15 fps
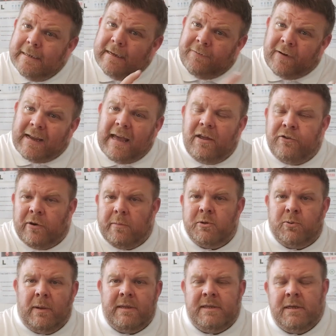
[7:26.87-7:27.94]
If I get a treble
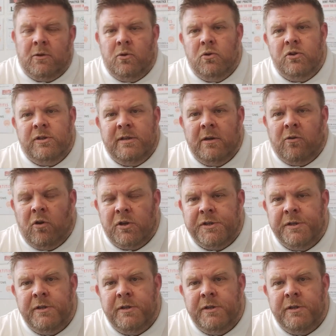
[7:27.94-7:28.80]
20, of course, across